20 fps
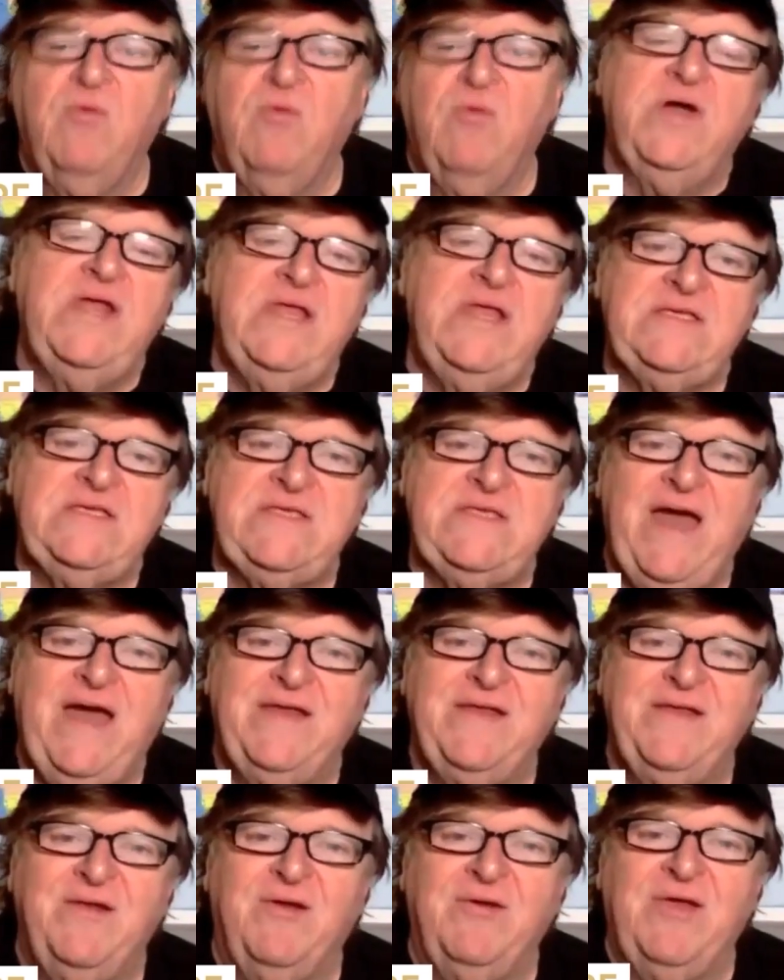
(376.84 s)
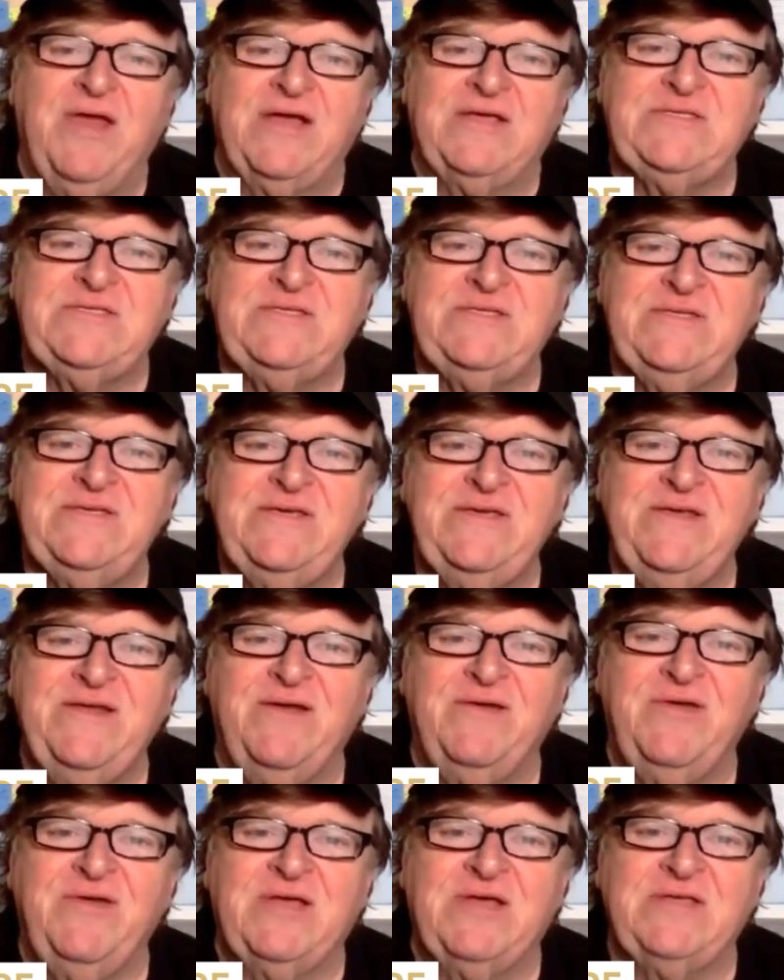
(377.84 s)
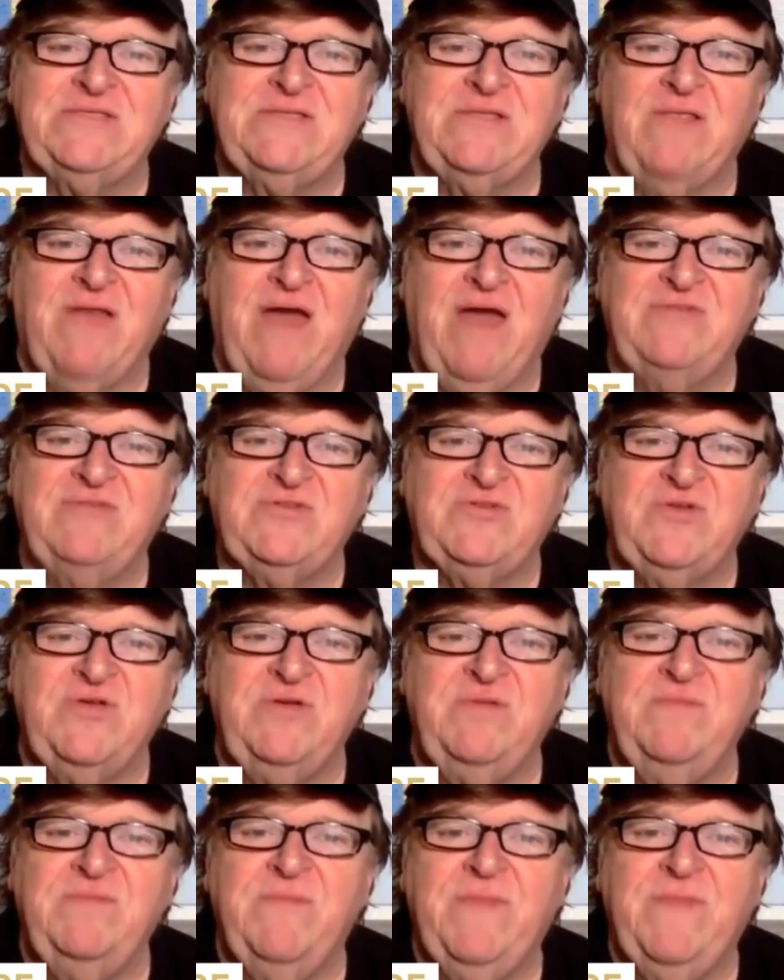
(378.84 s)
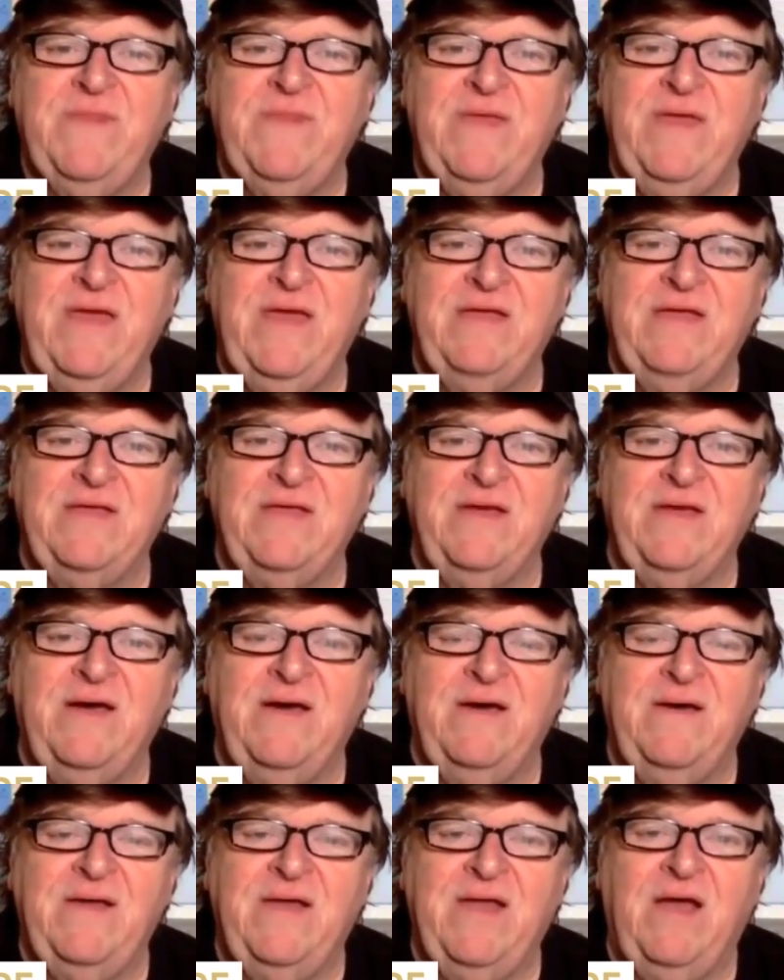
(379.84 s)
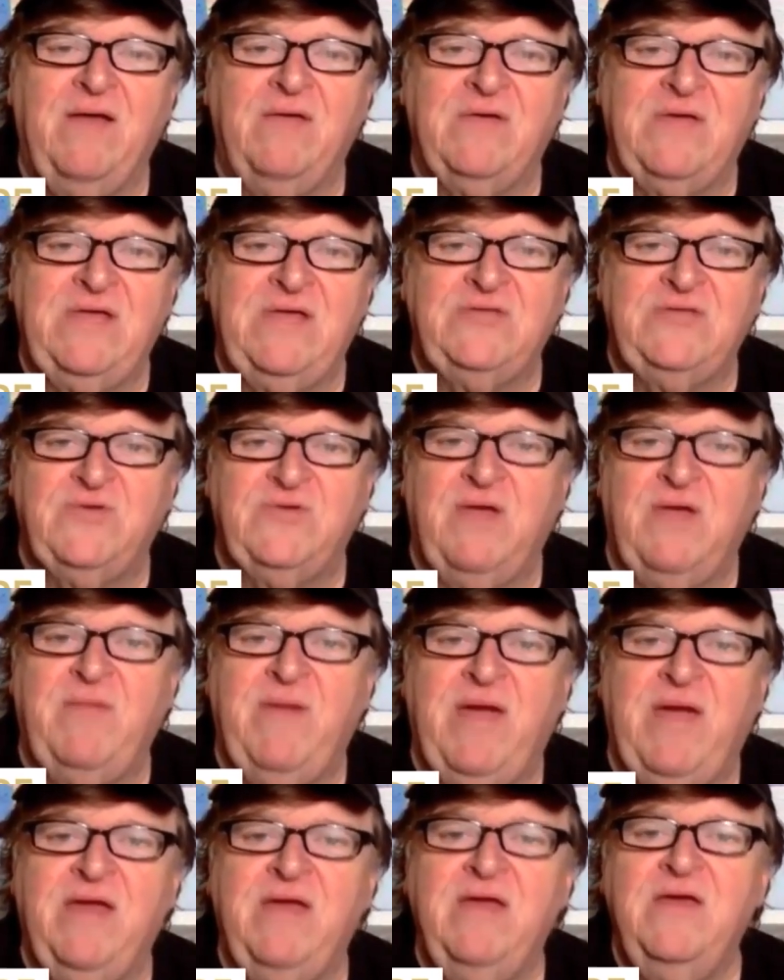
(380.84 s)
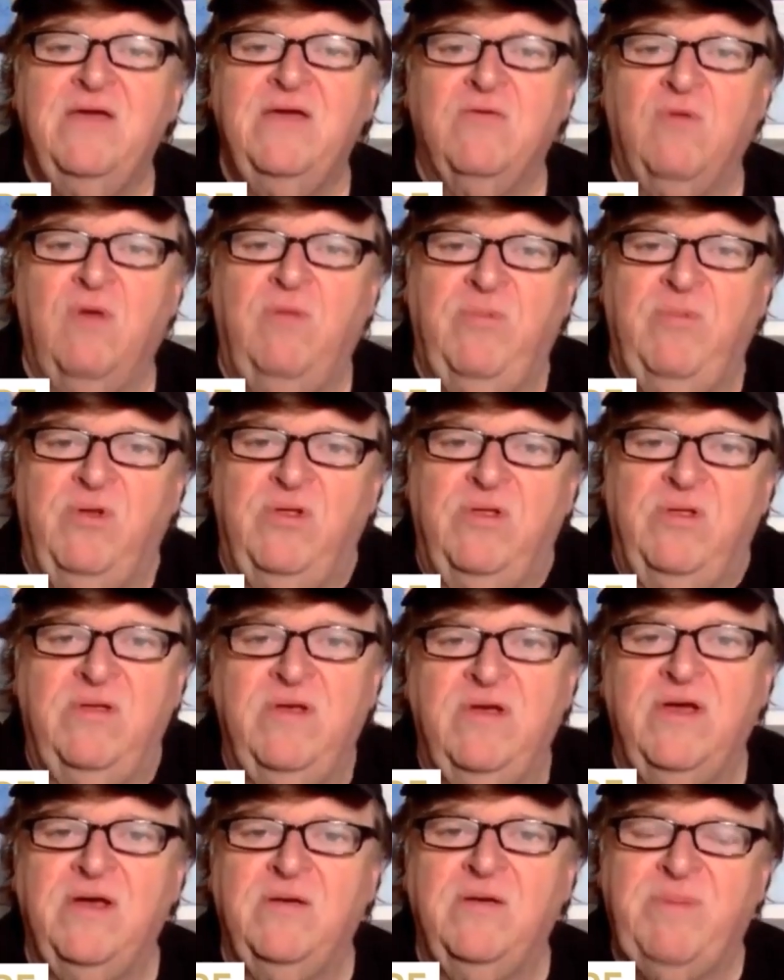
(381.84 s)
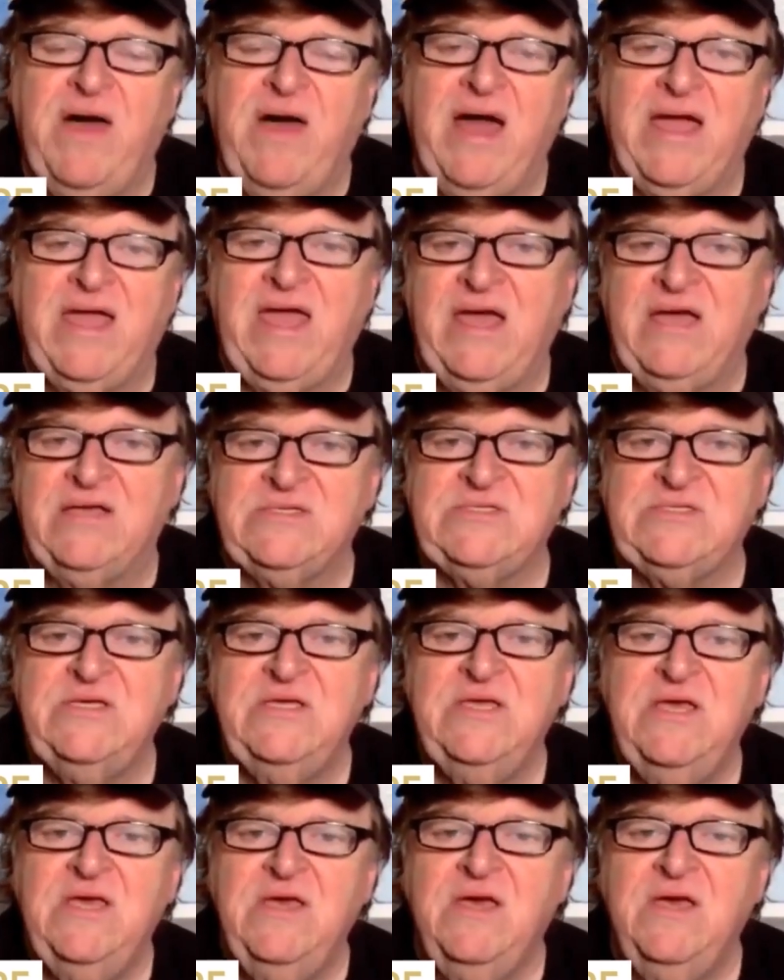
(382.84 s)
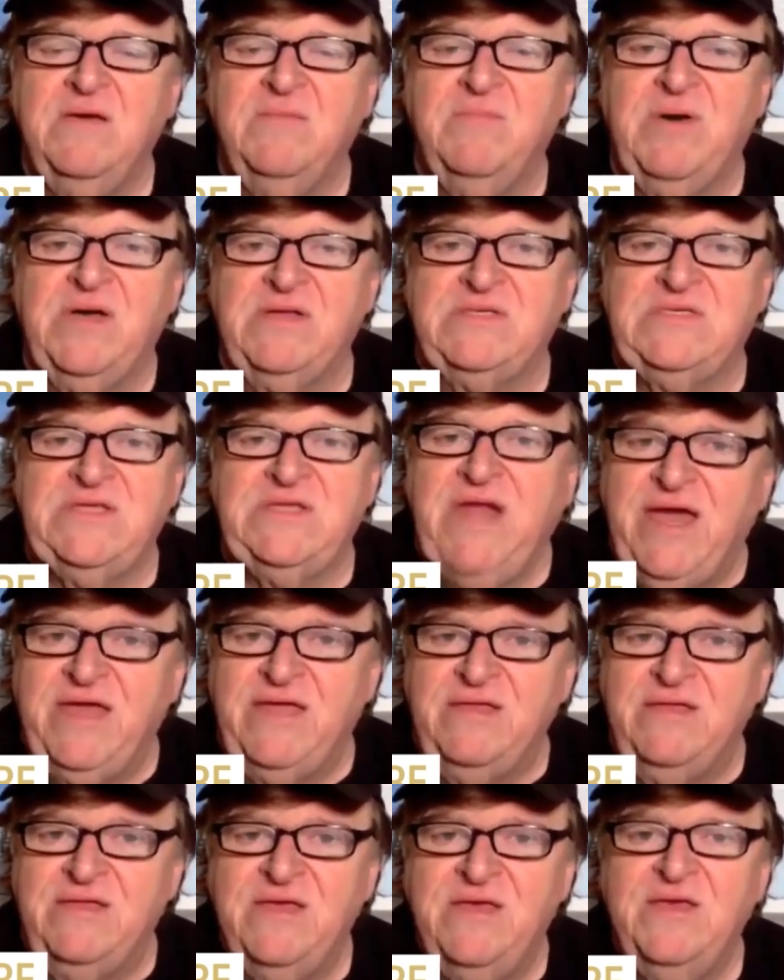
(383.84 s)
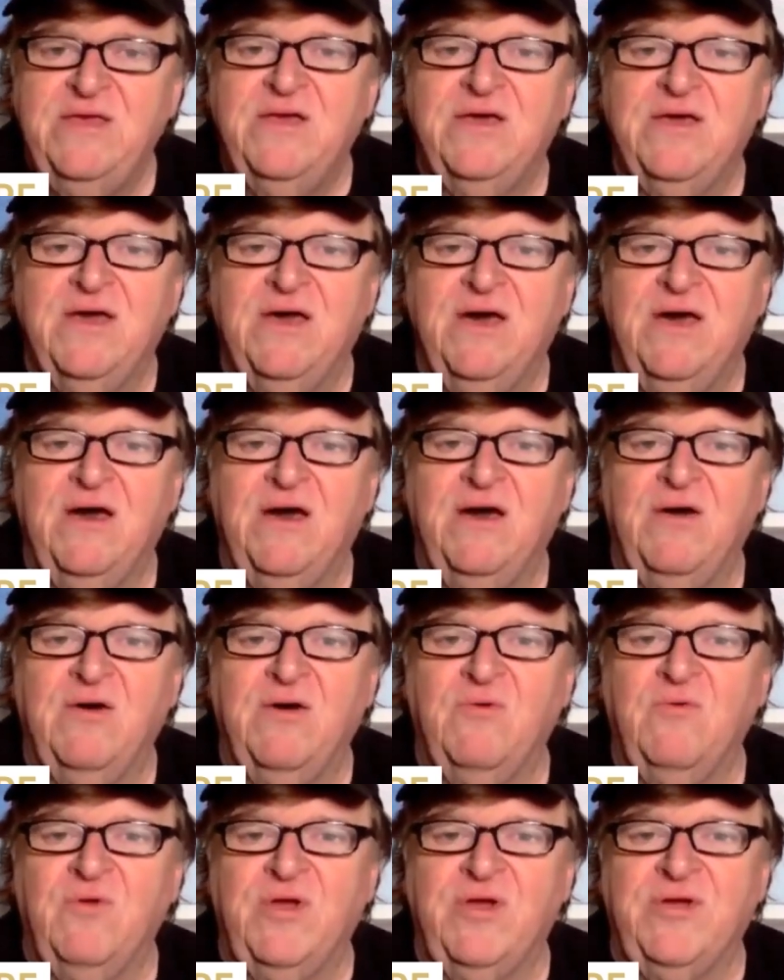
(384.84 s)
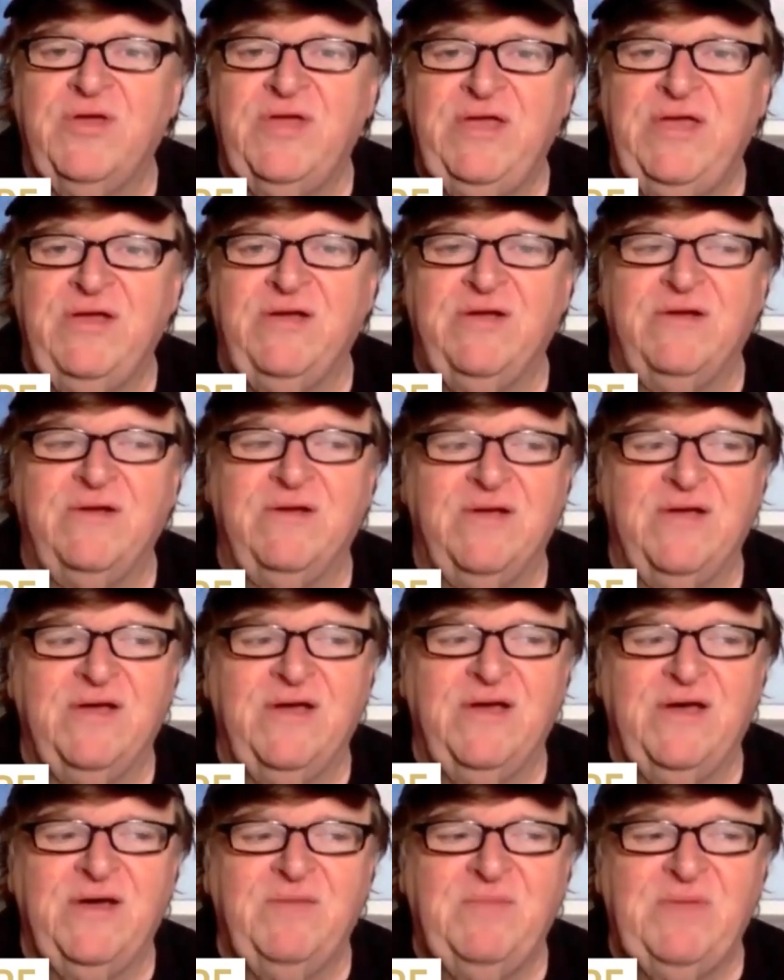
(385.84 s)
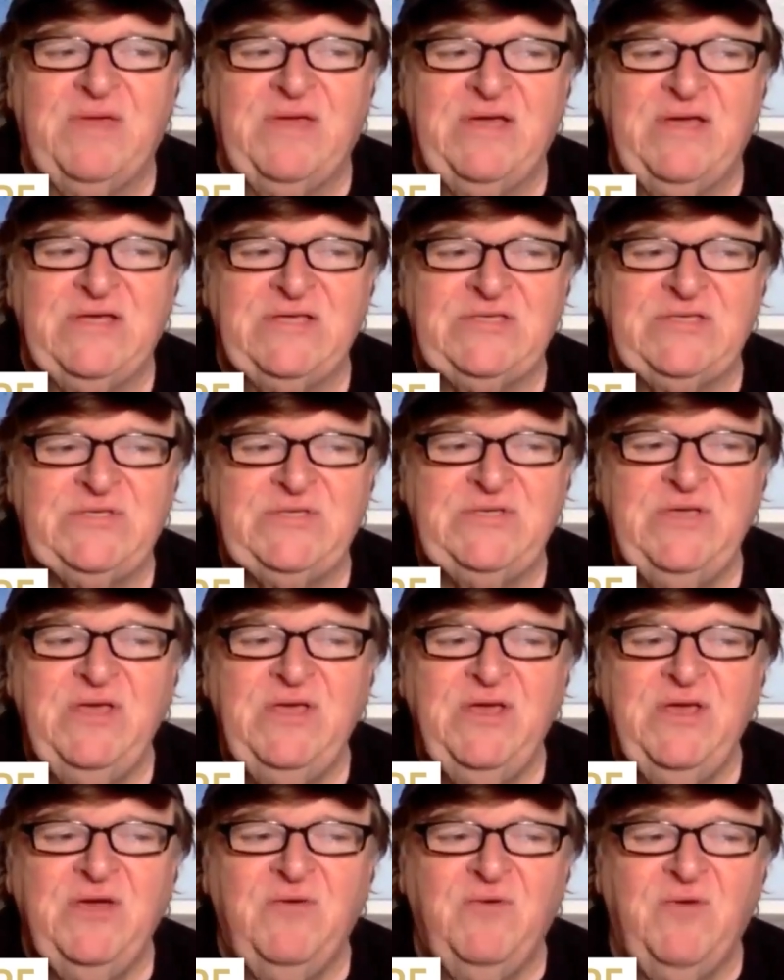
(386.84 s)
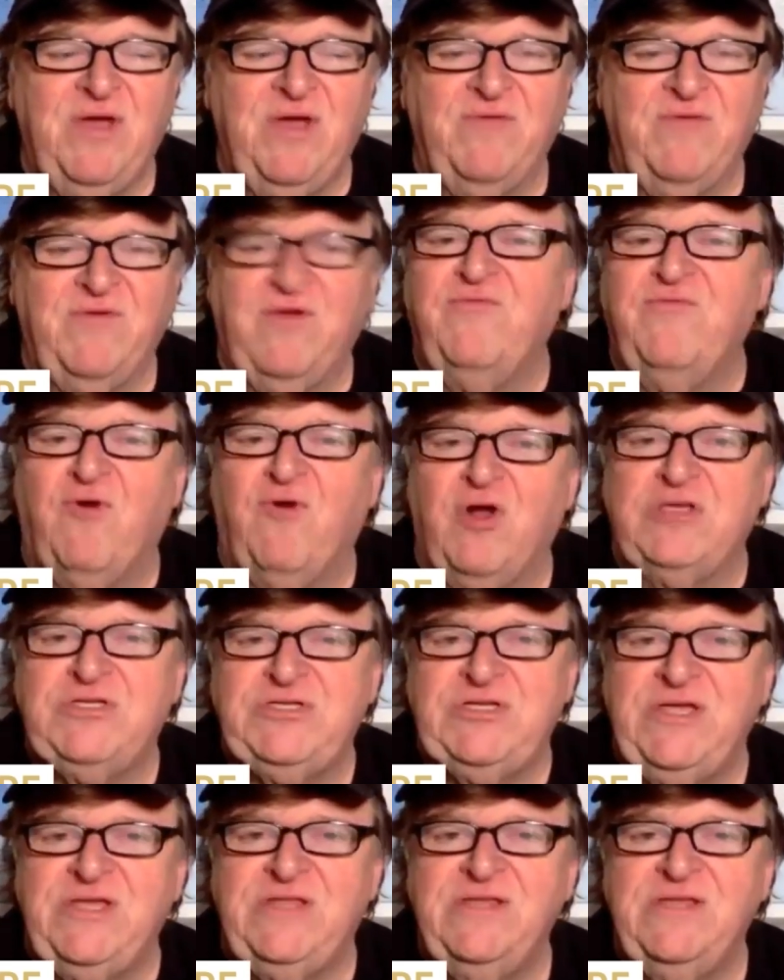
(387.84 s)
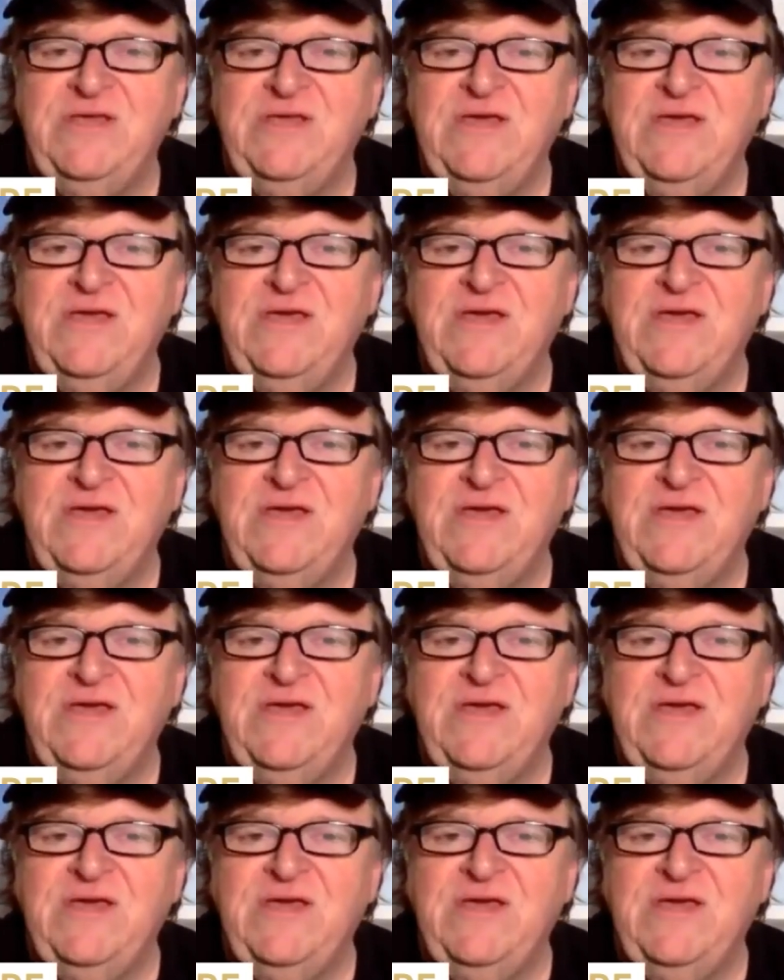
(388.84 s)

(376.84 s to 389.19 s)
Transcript: We'll get into that in our next live stream, and I'll get into it on my Rumble podcast. But tonight we're here because we are very fortunate